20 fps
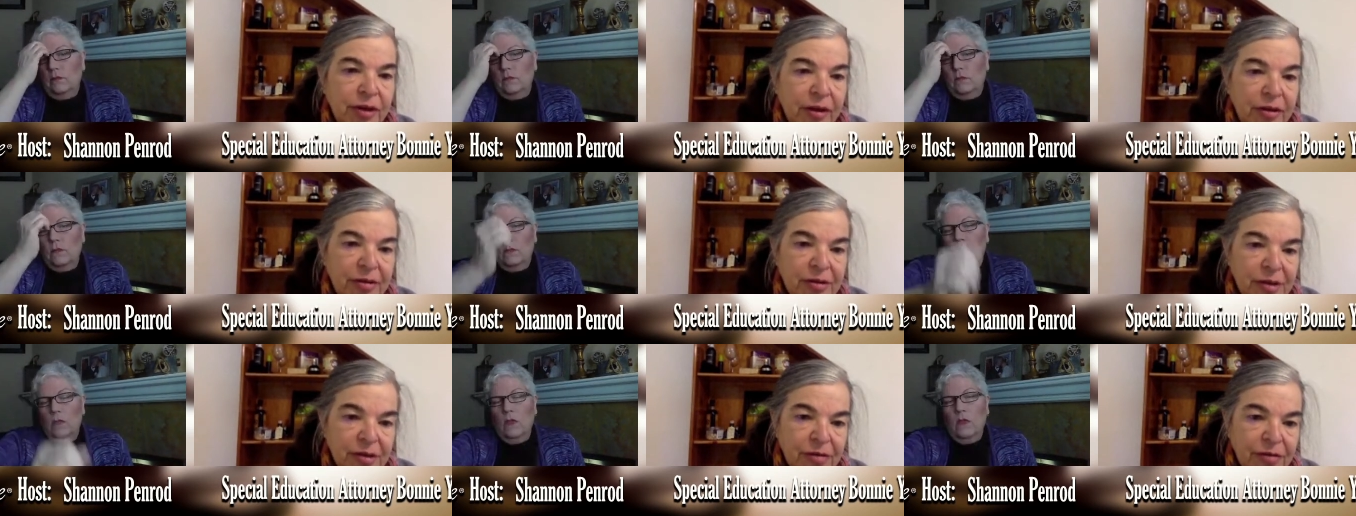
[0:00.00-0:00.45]

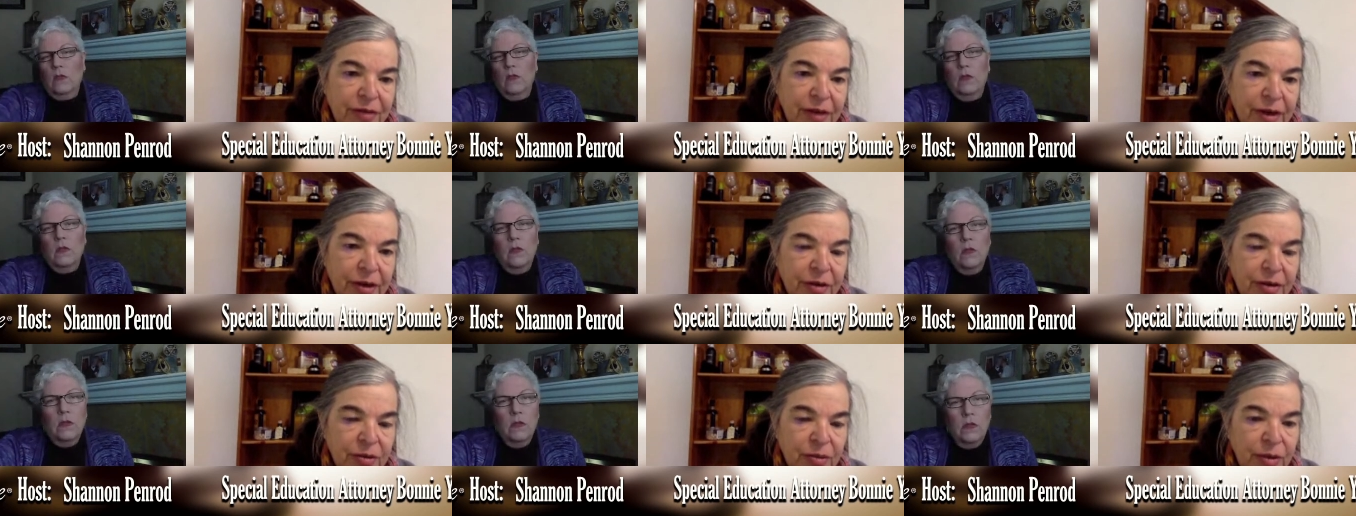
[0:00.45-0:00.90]
Speaker 1: does an
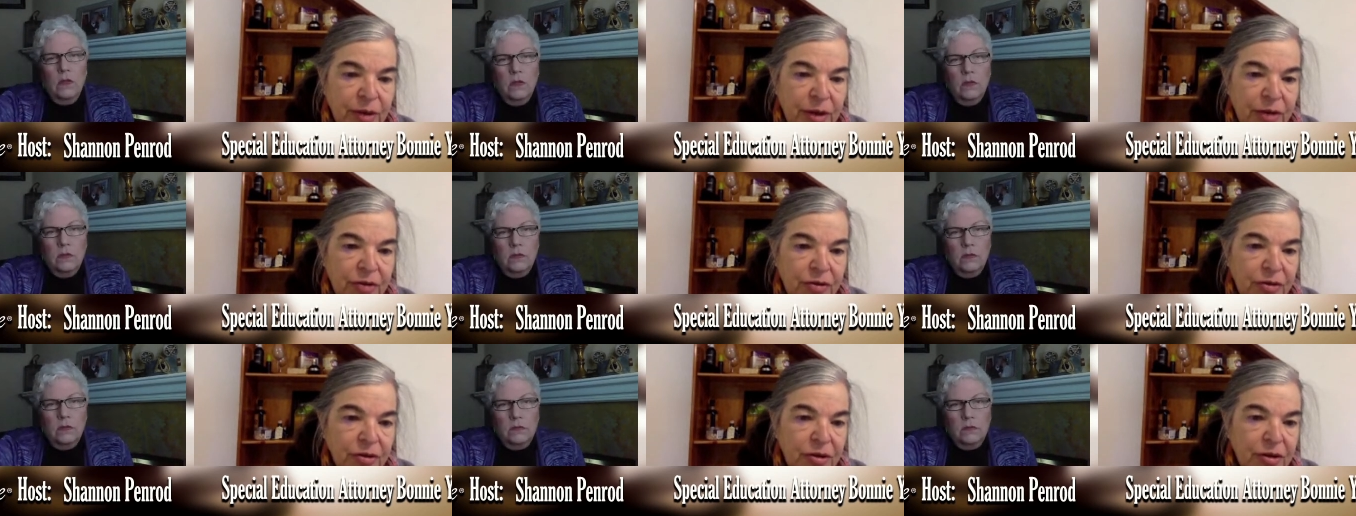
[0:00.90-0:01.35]

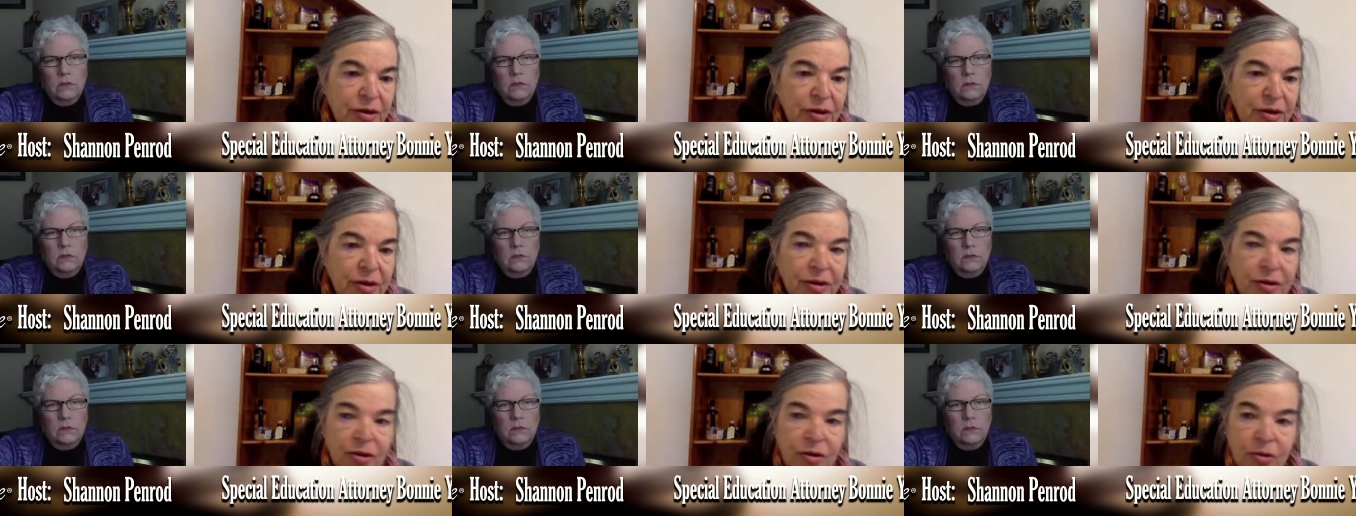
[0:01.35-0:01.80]
evaluation
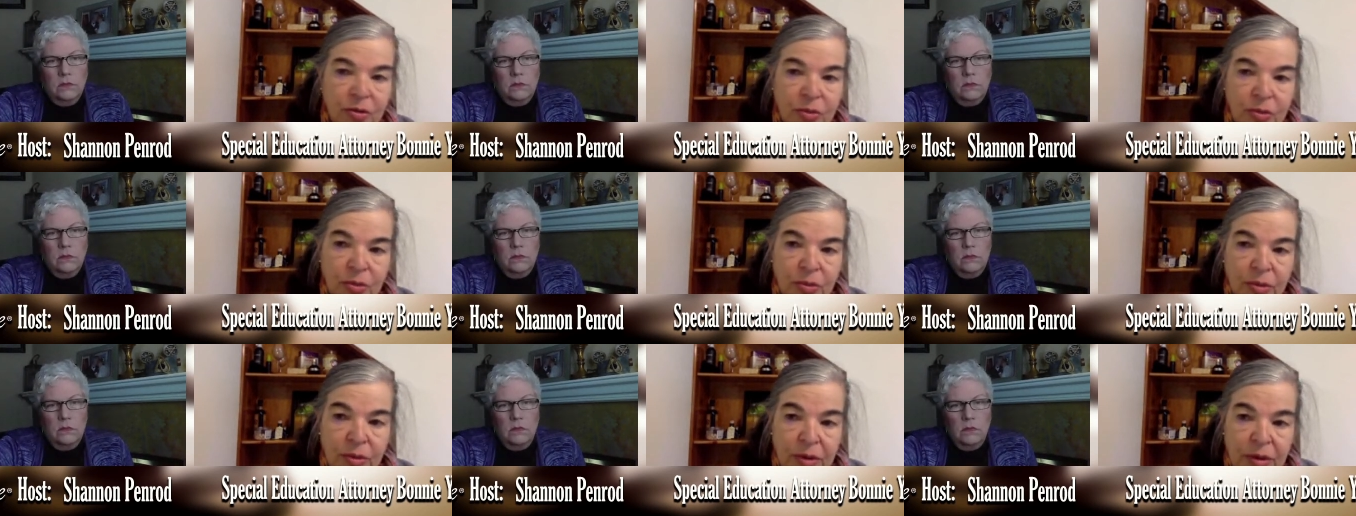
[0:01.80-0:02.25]
and
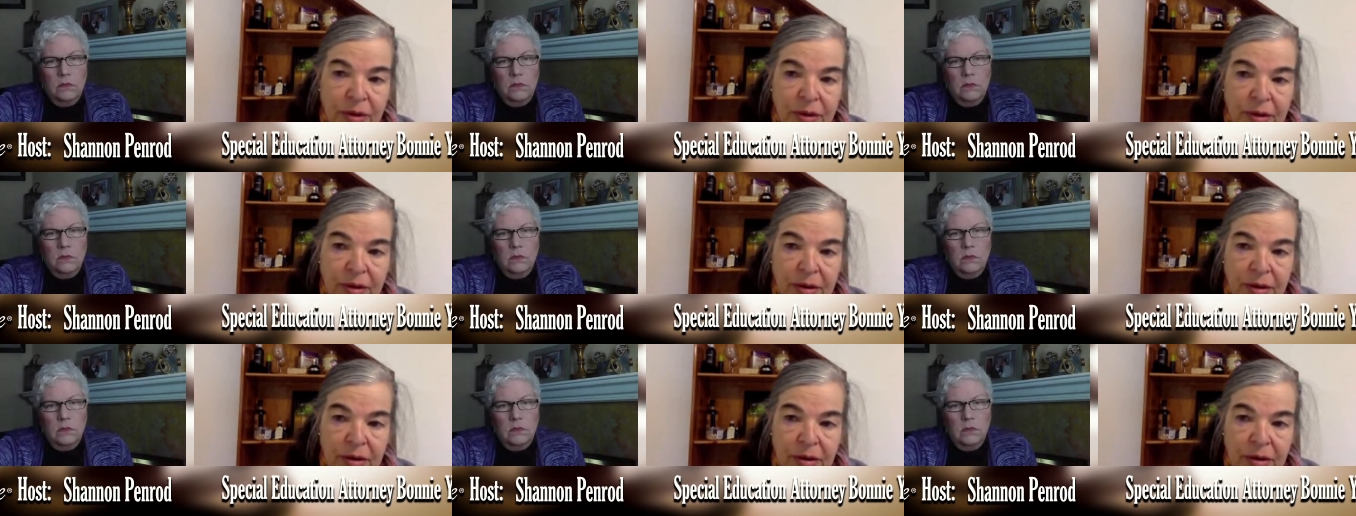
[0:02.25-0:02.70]
you
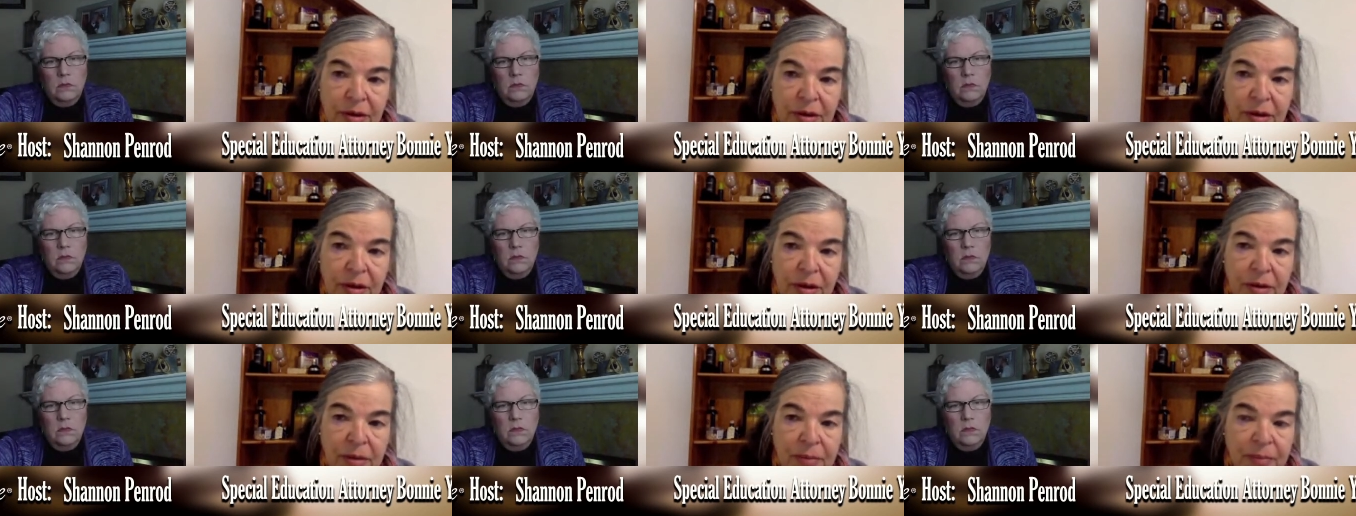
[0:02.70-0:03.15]

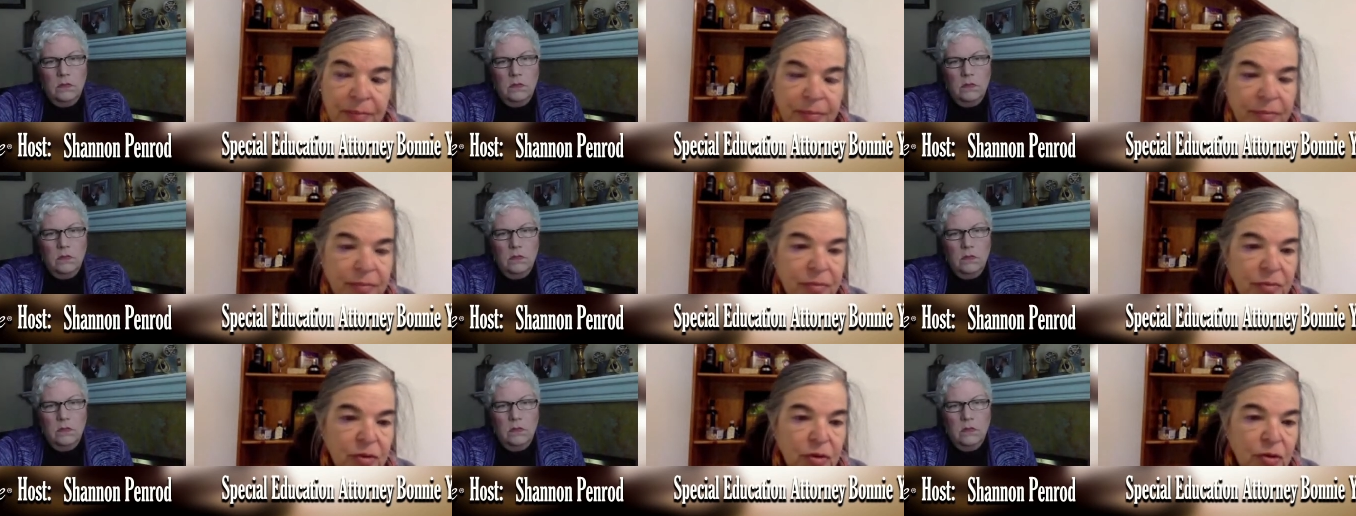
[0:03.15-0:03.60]
um,
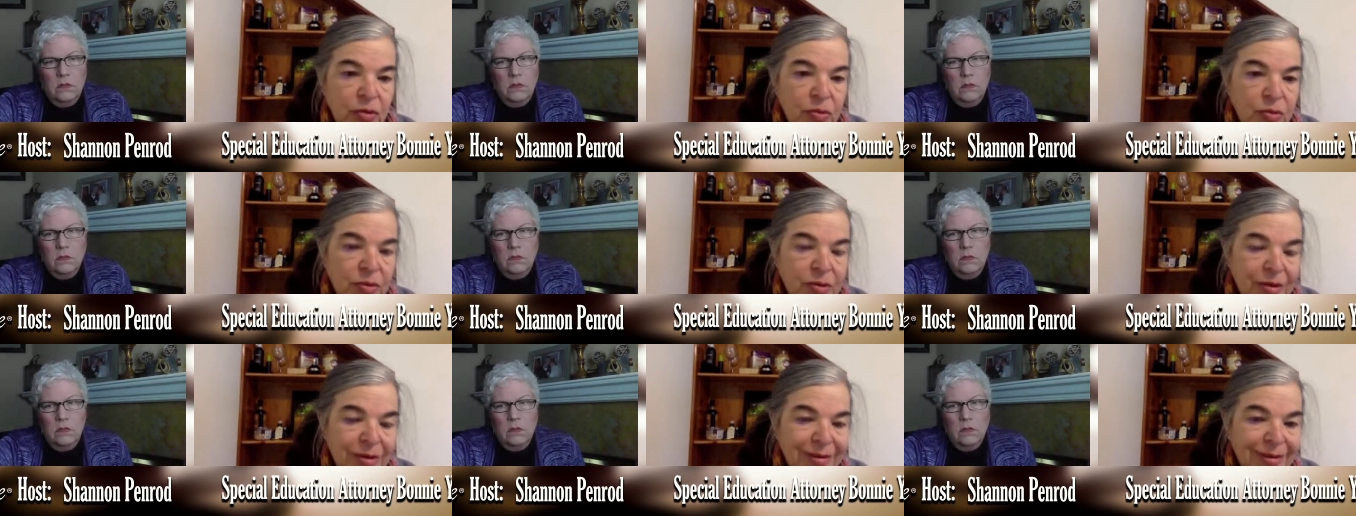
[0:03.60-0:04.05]

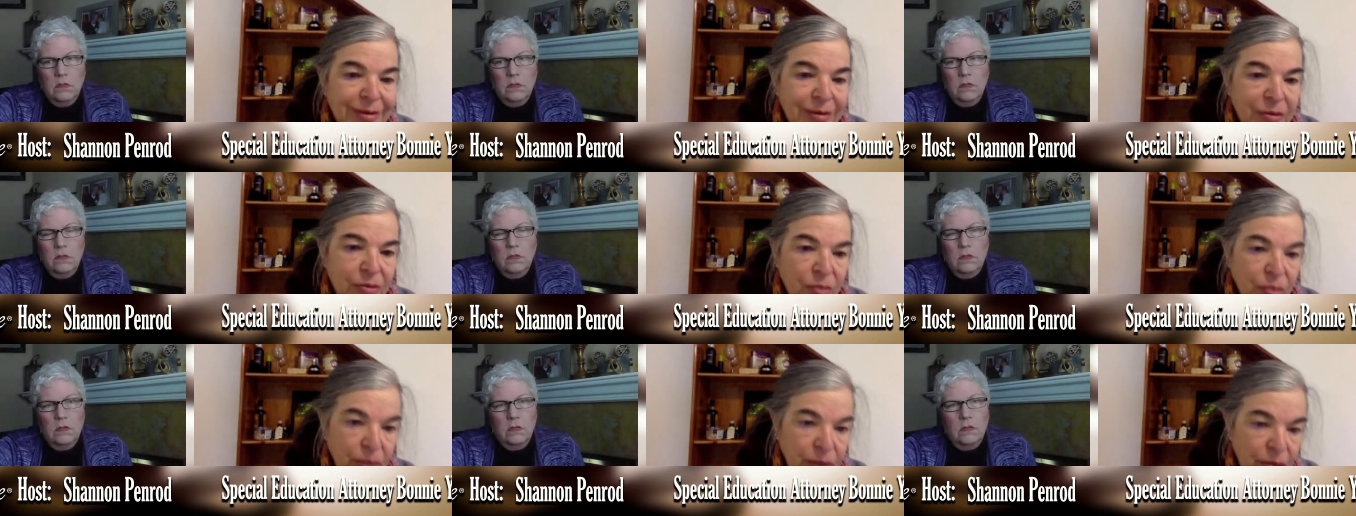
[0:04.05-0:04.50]
you
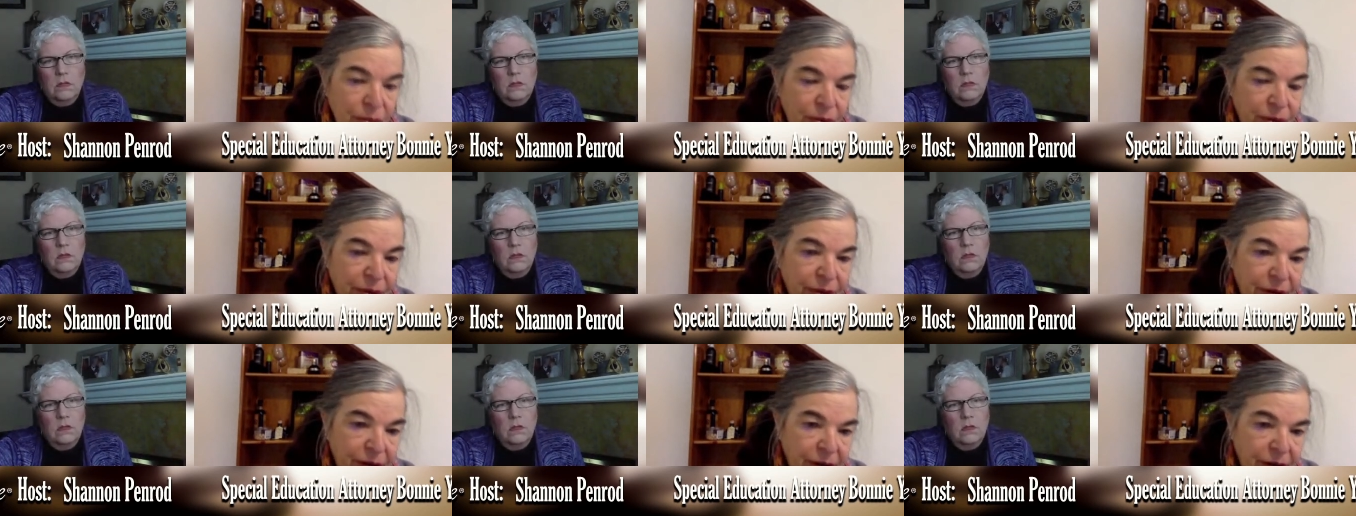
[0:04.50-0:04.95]
disagree
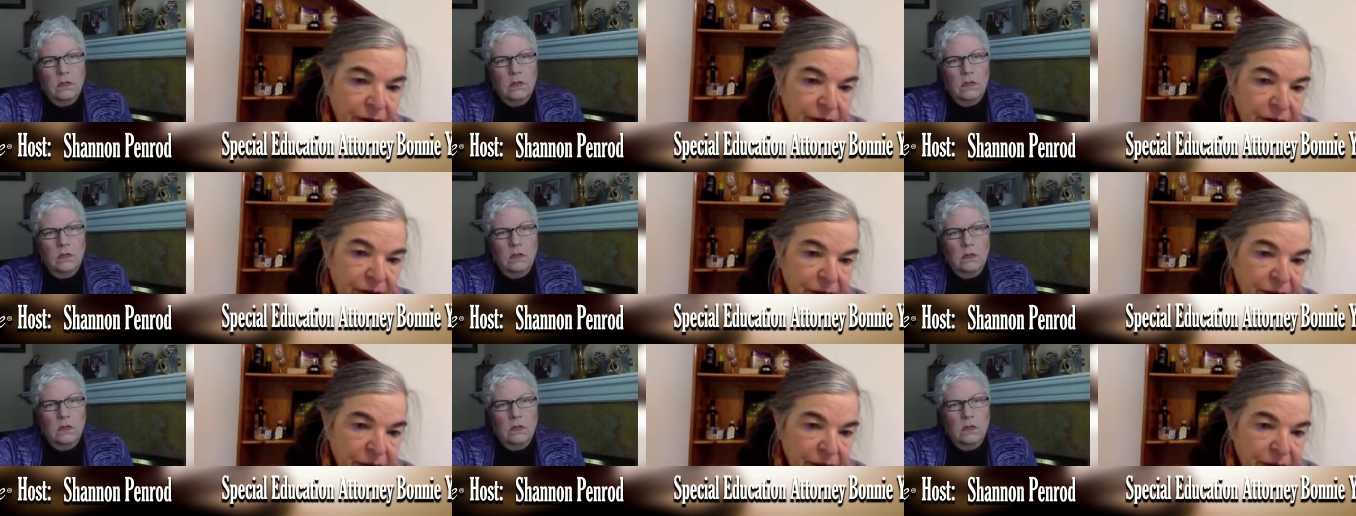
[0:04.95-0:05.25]
with it,